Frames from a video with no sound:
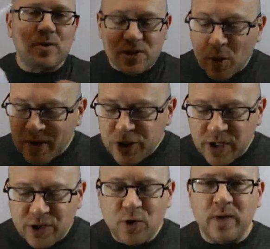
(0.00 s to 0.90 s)
So there's so much
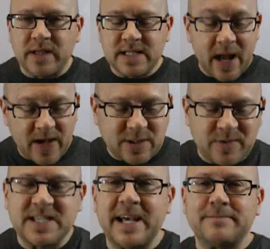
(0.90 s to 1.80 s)
you can do with this. Now, as I
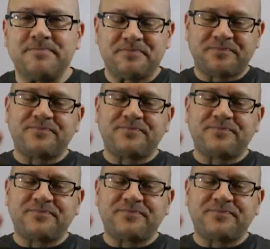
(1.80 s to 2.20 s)
was saying,